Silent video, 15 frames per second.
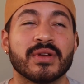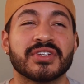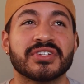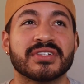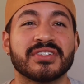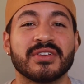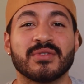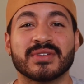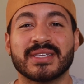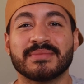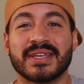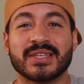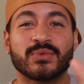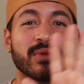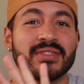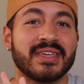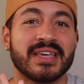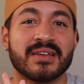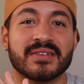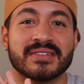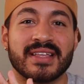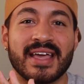It's just, you know, sometimes with
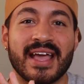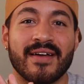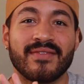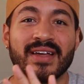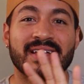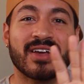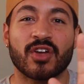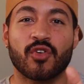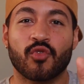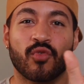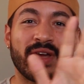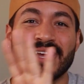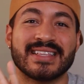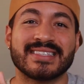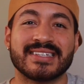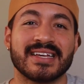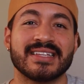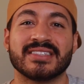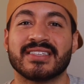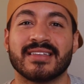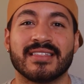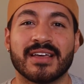theaters, they have like a gray
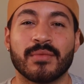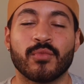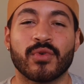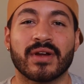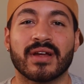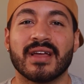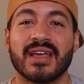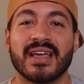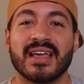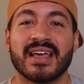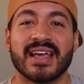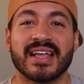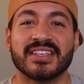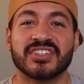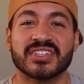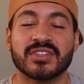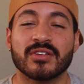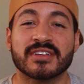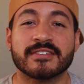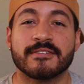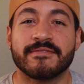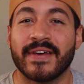tint to them where it just
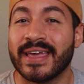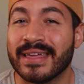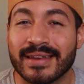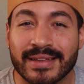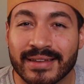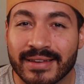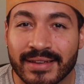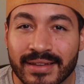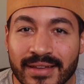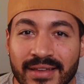looks faded.